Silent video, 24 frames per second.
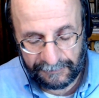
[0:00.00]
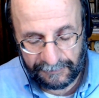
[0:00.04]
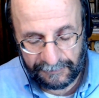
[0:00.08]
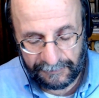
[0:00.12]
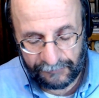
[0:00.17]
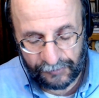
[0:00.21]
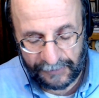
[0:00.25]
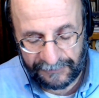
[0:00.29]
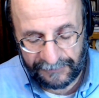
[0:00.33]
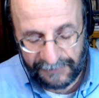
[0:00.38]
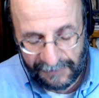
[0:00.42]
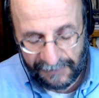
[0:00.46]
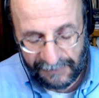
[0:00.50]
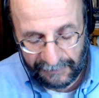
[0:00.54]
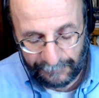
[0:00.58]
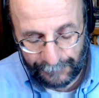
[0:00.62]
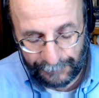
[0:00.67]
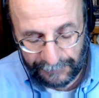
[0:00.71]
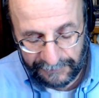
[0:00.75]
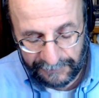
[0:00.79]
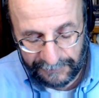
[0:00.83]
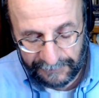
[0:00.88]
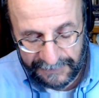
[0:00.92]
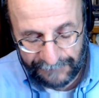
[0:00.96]
Gentile
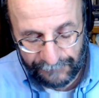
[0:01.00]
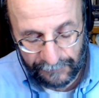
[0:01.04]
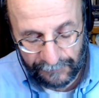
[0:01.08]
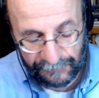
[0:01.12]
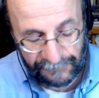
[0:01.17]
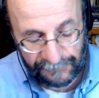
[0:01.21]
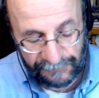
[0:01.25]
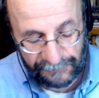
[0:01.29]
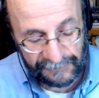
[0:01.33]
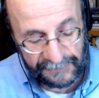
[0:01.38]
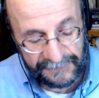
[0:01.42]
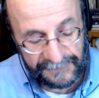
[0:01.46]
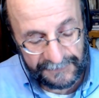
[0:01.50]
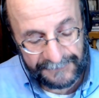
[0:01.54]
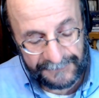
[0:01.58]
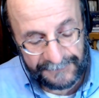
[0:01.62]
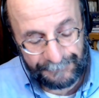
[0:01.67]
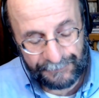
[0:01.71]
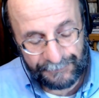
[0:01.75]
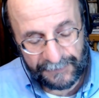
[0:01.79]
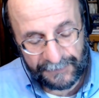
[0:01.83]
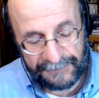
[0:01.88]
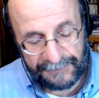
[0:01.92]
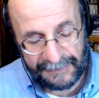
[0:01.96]
believers.
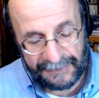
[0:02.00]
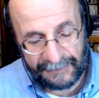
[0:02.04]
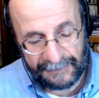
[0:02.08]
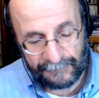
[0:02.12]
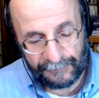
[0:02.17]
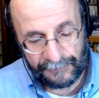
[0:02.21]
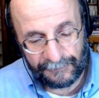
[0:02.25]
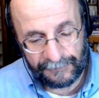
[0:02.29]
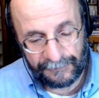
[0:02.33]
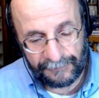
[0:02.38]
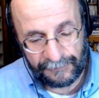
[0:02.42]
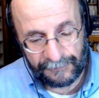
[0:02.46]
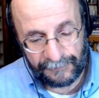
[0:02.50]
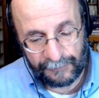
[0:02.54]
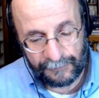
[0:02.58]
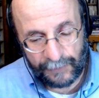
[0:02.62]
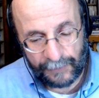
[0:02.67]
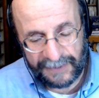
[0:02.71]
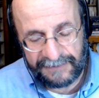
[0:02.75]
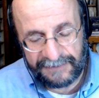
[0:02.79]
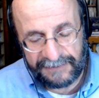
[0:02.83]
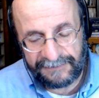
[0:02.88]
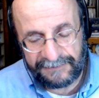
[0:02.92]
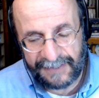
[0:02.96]
Now, the
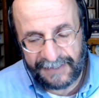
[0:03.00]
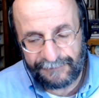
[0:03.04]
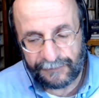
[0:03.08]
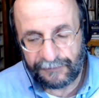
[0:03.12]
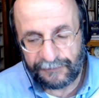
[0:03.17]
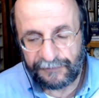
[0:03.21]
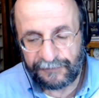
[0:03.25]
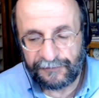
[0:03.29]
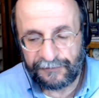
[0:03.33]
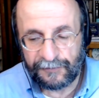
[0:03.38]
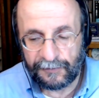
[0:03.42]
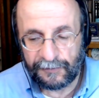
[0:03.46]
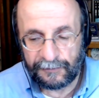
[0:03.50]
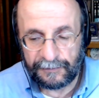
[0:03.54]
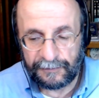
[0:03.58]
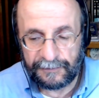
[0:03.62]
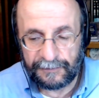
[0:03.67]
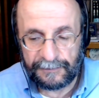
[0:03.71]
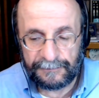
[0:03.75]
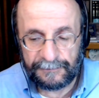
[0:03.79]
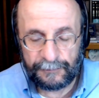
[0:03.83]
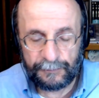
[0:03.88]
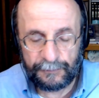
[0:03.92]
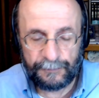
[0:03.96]
way David
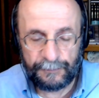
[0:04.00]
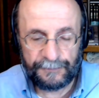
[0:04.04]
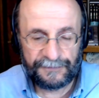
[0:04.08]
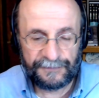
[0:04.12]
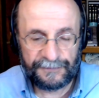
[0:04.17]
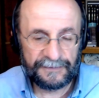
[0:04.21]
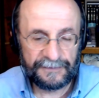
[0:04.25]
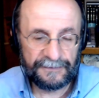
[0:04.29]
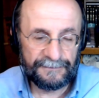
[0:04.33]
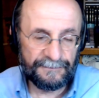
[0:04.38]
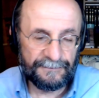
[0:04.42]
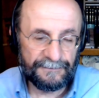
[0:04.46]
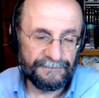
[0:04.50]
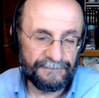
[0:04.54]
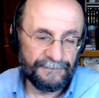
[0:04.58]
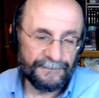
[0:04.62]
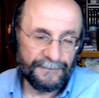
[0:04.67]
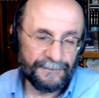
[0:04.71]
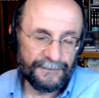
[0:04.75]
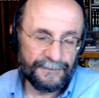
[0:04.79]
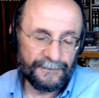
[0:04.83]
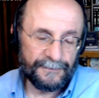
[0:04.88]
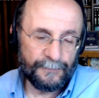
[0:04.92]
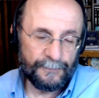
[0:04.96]
Stern, who's a
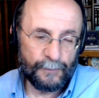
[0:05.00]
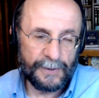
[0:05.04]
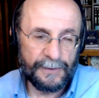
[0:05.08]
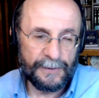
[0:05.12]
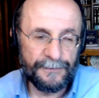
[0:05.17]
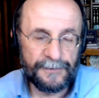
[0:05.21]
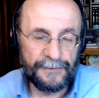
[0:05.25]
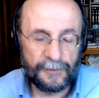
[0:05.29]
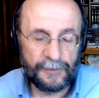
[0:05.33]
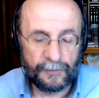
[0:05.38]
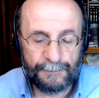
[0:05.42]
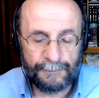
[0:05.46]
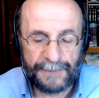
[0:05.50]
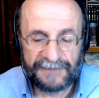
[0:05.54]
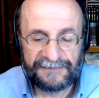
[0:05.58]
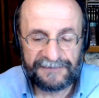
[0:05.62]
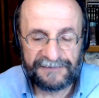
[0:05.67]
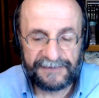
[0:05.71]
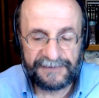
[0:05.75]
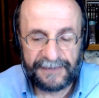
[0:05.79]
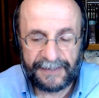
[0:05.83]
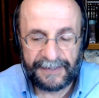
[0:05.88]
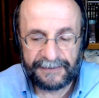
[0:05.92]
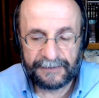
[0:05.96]
well-known
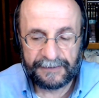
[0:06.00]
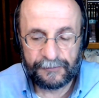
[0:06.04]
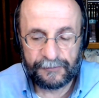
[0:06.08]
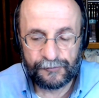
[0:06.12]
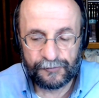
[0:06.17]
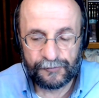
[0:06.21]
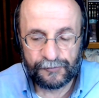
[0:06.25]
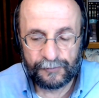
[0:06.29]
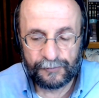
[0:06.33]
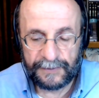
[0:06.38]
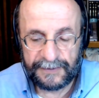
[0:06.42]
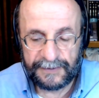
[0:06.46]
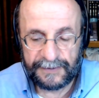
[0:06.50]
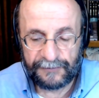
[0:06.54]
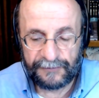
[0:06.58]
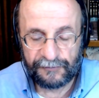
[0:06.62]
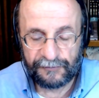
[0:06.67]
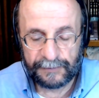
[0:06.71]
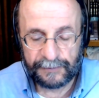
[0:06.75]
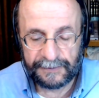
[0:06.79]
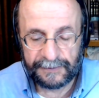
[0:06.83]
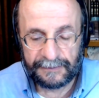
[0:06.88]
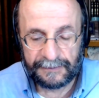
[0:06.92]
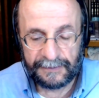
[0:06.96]
Messianic Jew in
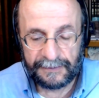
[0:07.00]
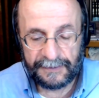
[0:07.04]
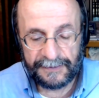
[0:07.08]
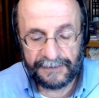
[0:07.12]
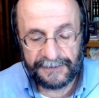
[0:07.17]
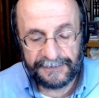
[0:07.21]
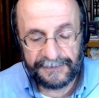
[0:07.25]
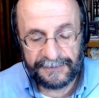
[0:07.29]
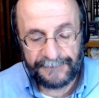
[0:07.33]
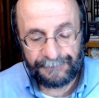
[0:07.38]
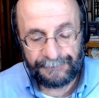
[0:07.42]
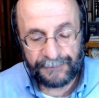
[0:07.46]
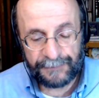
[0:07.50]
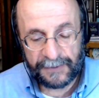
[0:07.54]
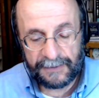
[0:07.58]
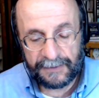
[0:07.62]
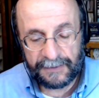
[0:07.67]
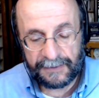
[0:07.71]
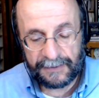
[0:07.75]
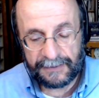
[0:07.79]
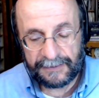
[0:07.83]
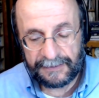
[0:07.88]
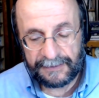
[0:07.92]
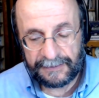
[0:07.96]
Israel,
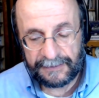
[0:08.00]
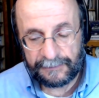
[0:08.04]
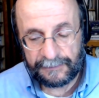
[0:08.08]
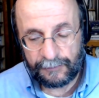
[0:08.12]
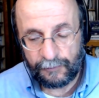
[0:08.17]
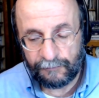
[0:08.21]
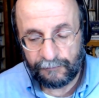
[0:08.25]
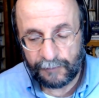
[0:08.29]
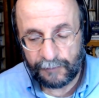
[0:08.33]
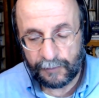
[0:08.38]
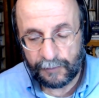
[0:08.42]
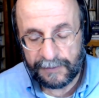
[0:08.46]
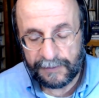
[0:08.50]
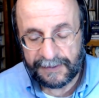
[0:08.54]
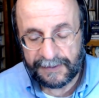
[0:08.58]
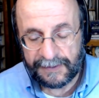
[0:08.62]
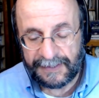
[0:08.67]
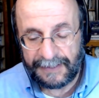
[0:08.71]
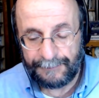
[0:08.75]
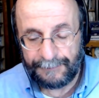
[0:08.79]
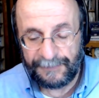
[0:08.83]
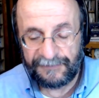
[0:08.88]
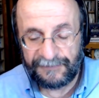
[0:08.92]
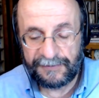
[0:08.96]
who wrote a
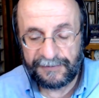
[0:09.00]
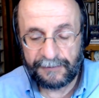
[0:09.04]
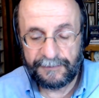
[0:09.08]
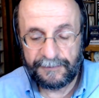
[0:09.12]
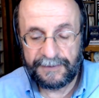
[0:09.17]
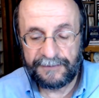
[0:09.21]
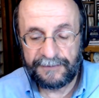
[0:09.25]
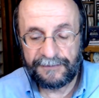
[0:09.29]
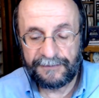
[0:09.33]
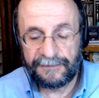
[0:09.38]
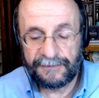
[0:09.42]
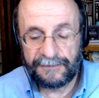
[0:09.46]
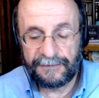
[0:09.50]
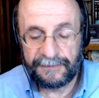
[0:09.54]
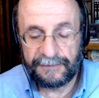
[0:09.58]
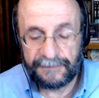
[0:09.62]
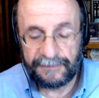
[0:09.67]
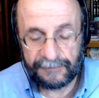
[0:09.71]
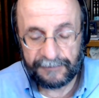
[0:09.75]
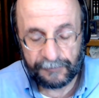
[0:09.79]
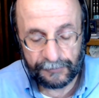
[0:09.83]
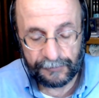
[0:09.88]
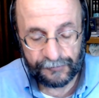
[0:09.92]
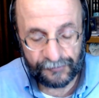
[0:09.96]
commentary to the
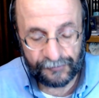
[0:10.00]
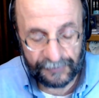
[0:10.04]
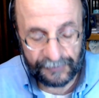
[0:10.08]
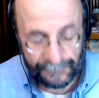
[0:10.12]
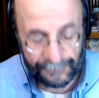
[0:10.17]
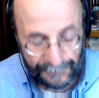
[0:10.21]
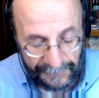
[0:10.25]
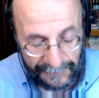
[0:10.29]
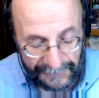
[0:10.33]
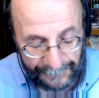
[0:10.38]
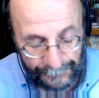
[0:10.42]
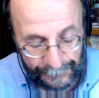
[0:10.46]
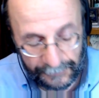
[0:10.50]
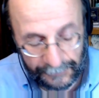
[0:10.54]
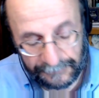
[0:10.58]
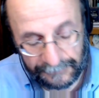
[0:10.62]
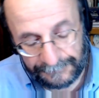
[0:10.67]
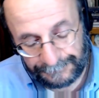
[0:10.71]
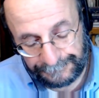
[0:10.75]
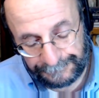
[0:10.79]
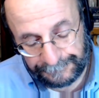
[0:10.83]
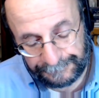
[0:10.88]
Christian Bible,